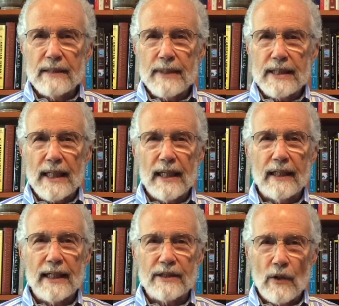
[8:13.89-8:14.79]
to be
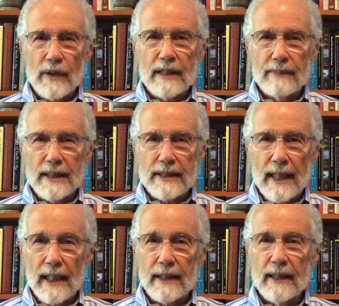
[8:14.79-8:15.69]
said has already been
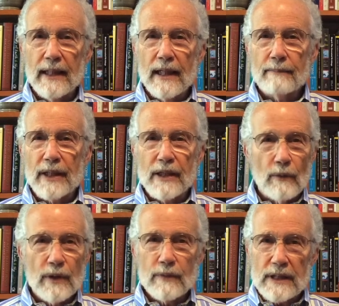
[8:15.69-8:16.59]
said, but
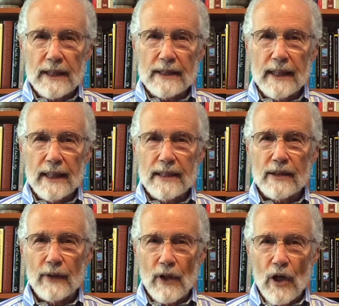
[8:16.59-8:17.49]
no one was listening,
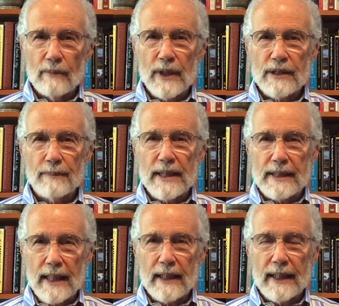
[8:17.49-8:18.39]
so it all must be
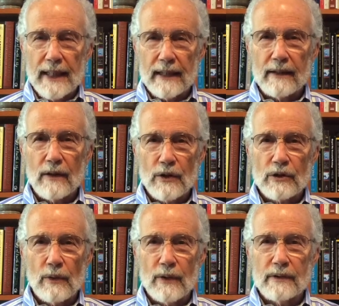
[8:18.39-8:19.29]
said again,"
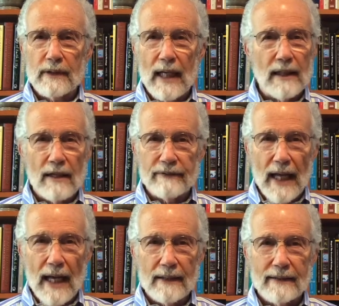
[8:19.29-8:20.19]
close quote. I love
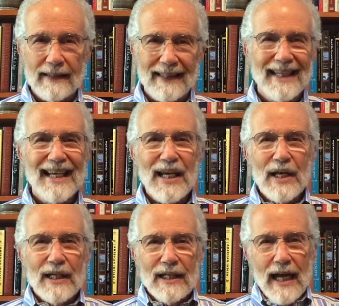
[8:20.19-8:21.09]
that.
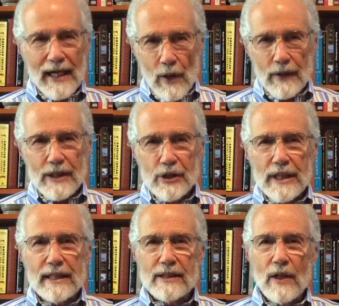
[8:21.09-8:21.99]
I call this
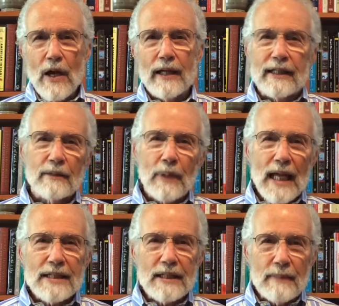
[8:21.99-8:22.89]
Gide's Law, and it
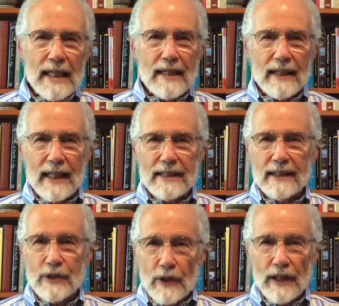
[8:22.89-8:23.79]
applies to many things.
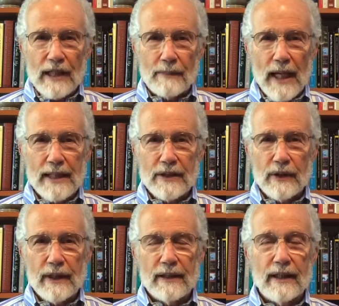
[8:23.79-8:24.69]
It certainly applies
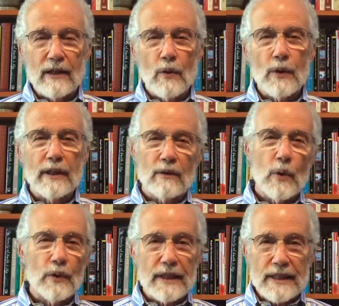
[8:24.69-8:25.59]
to the
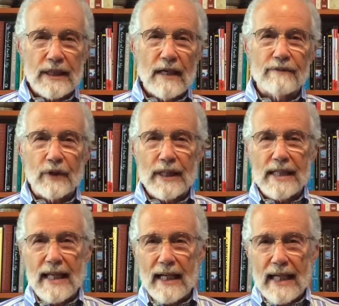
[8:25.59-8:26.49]
quote-unquote
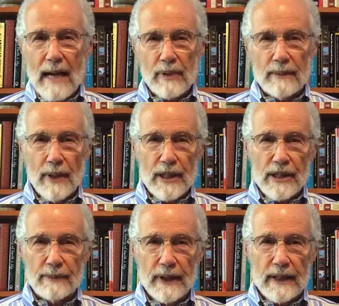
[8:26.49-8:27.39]
discovery that capital
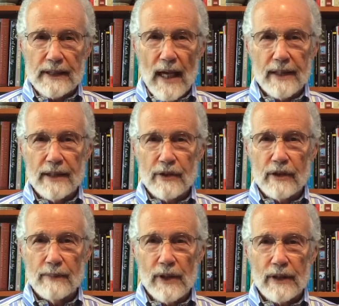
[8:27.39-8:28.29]
punishment does not
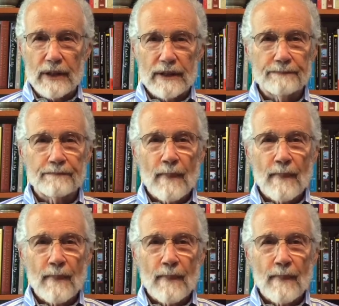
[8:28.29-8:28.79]
deter murders.